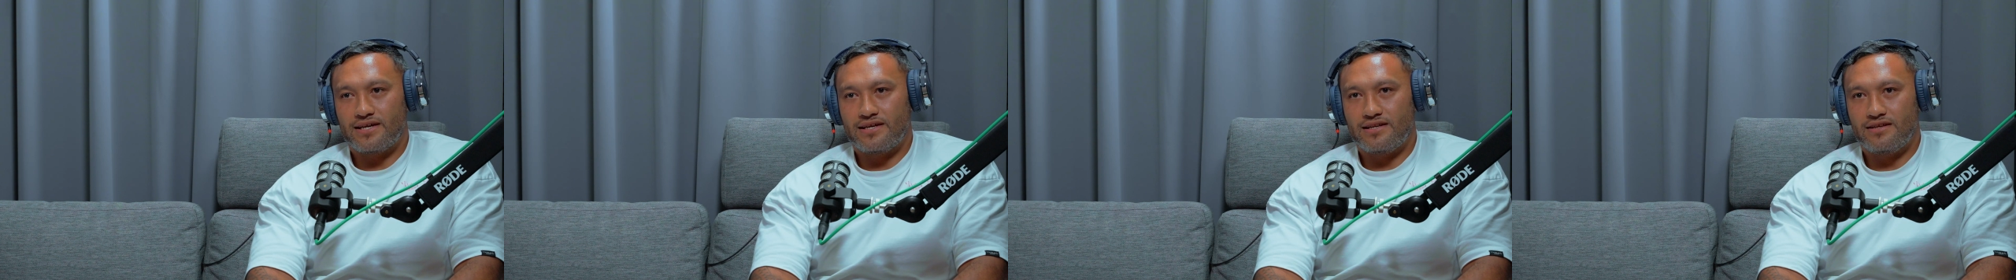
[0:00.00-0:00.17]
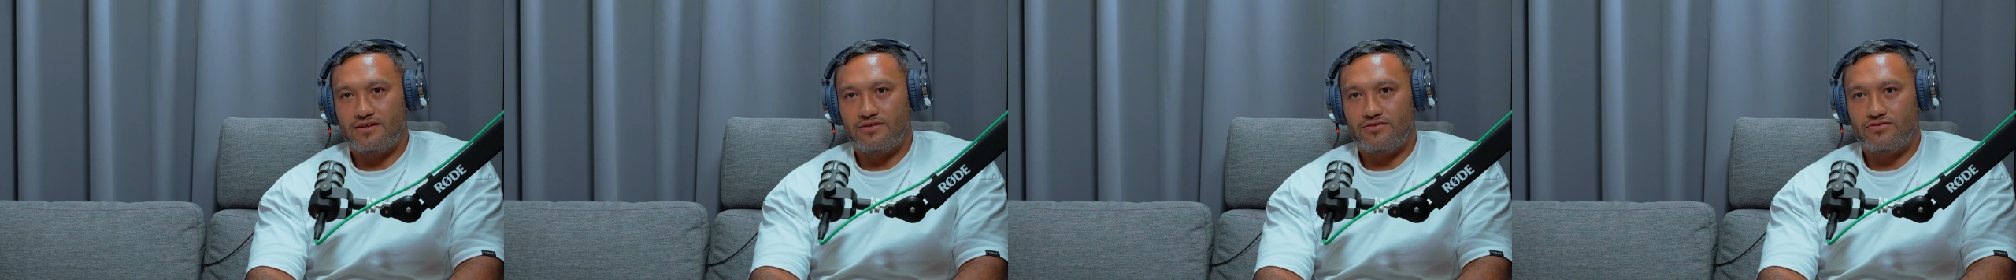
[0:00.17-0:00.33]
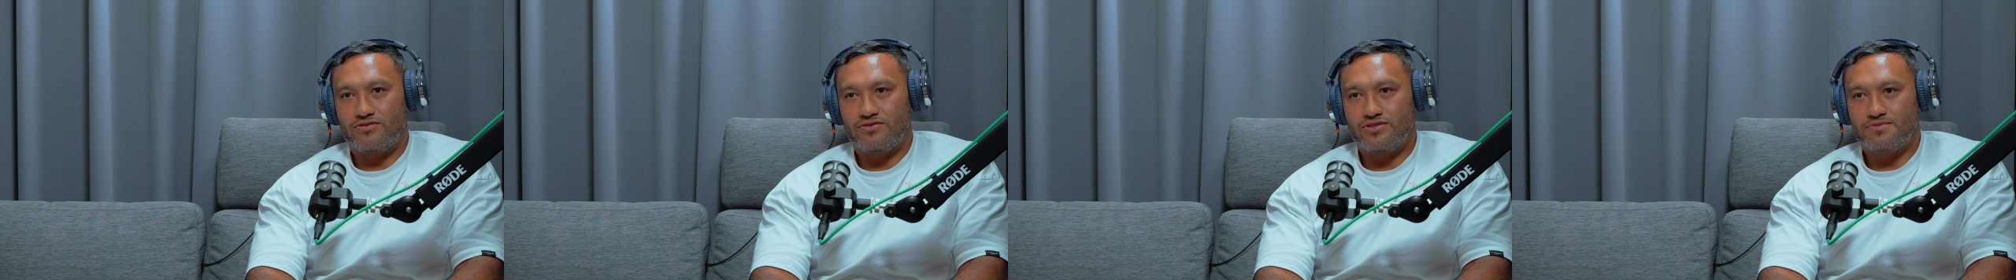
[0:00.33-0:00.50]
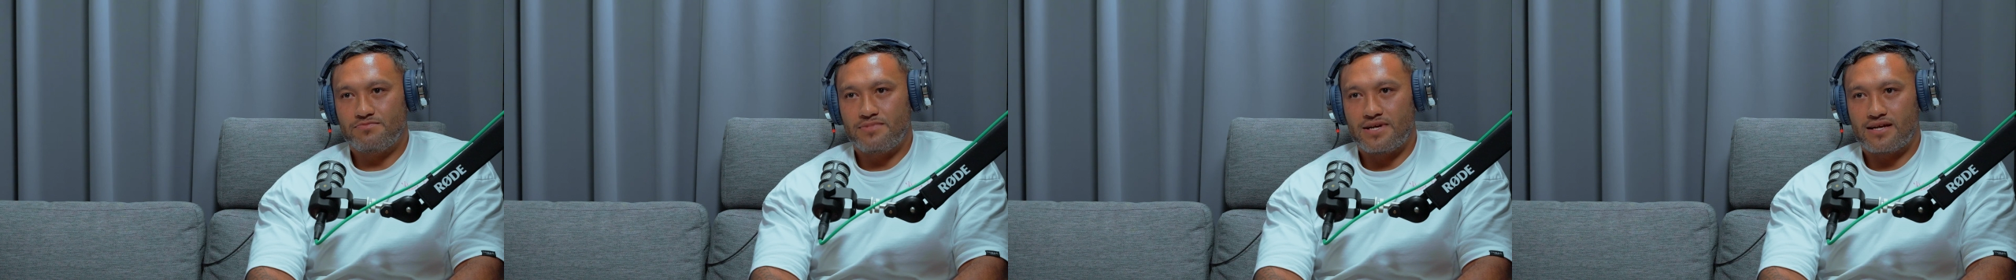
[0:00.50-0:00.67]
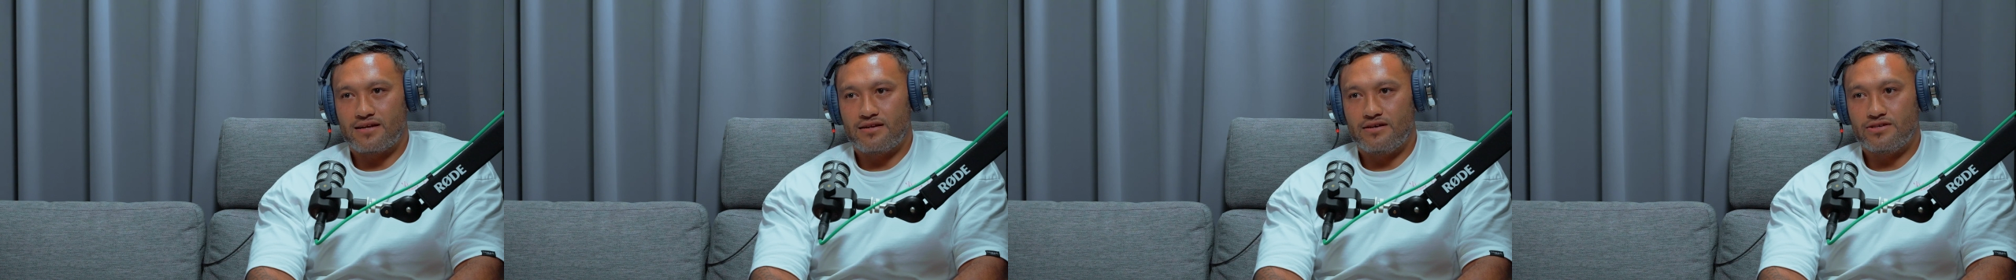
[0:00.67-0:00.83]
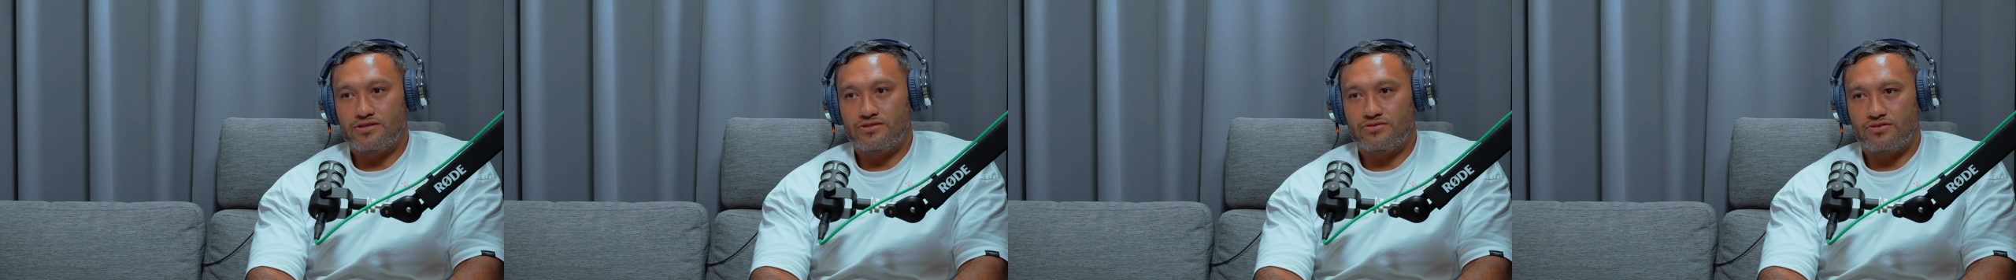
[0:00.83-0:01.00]
and he would always
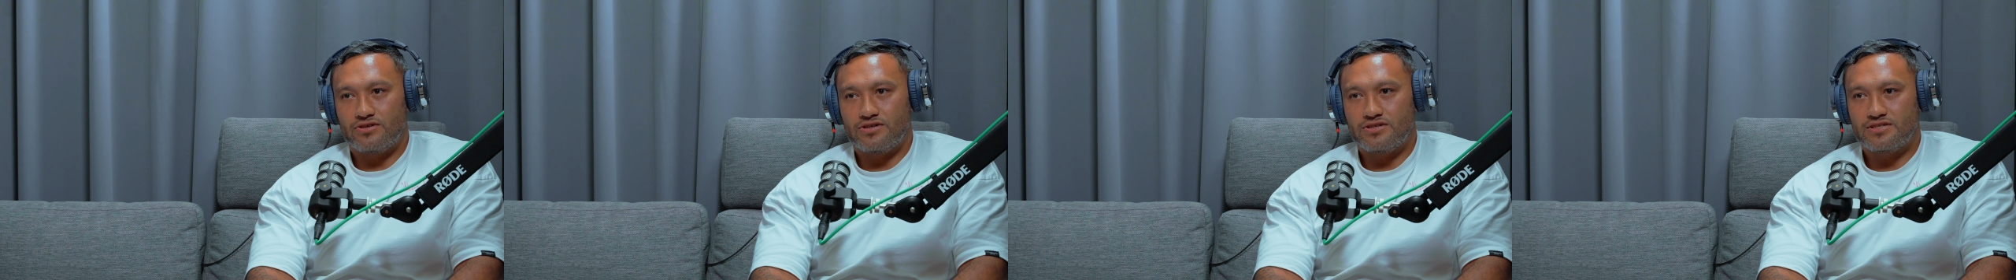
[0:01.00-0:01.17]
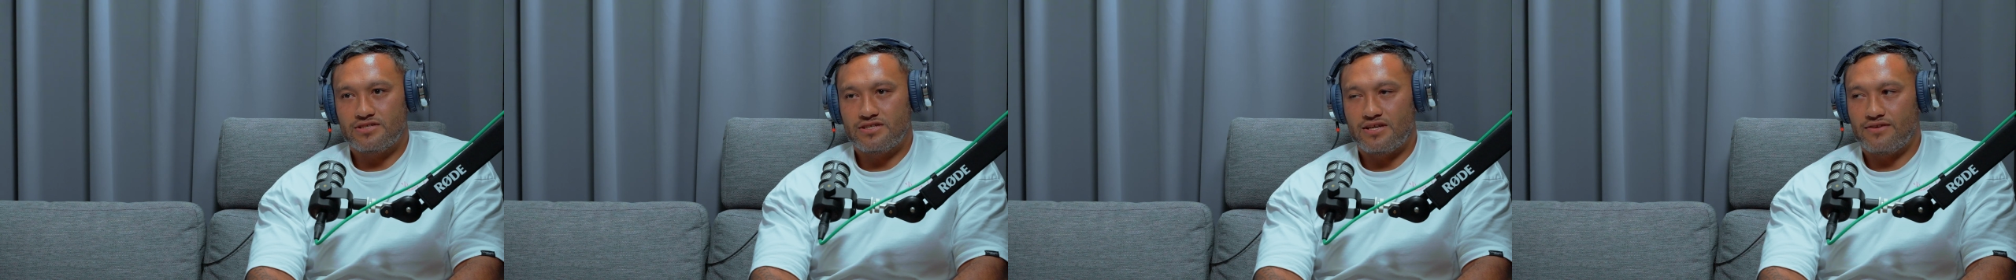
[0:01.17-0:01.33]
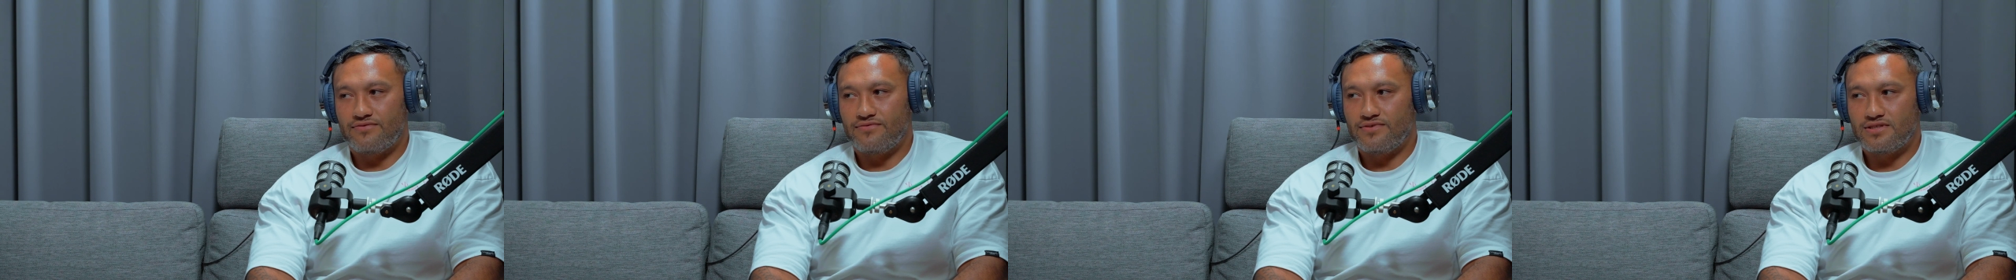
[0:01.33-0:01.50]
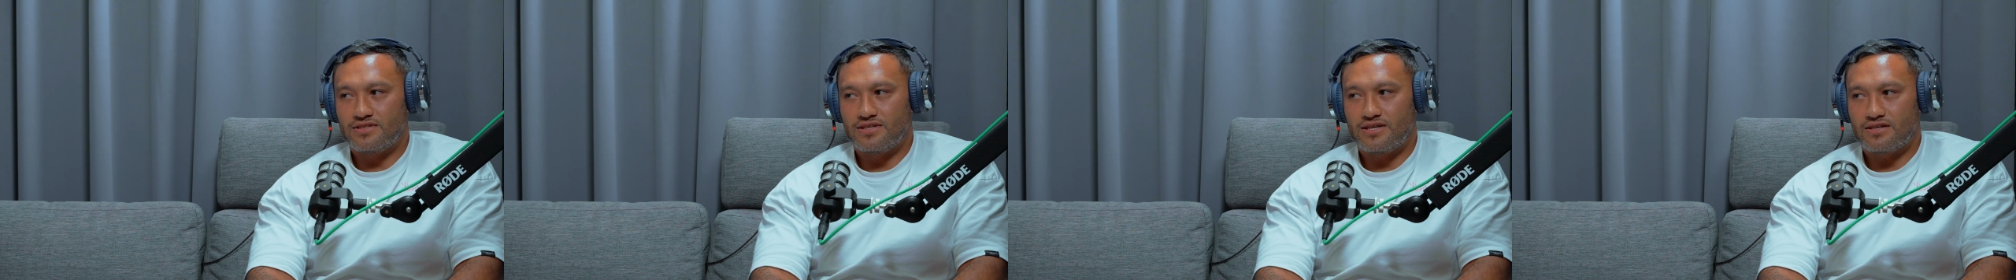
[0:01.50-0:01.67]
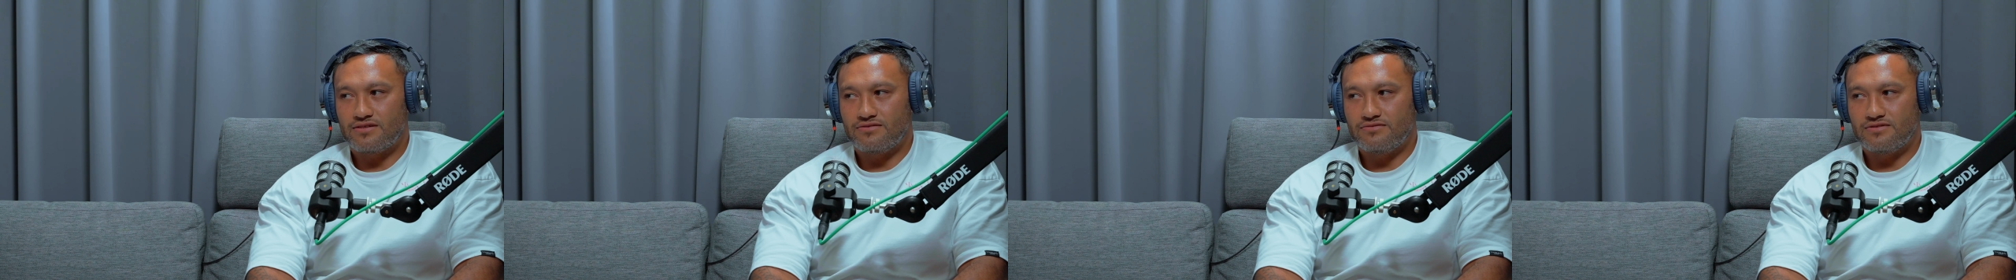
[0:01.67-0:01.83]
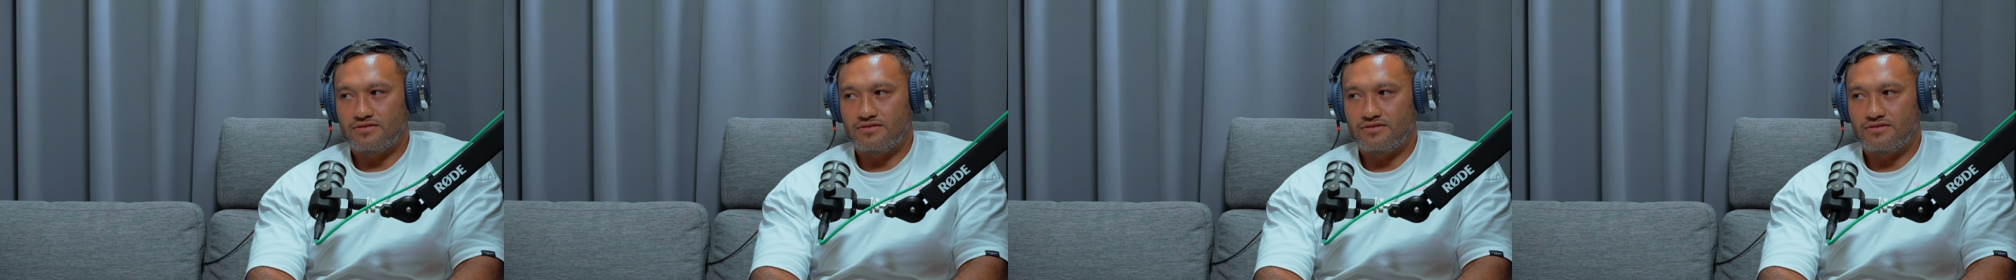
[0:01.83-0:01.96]
make like try-saving tackles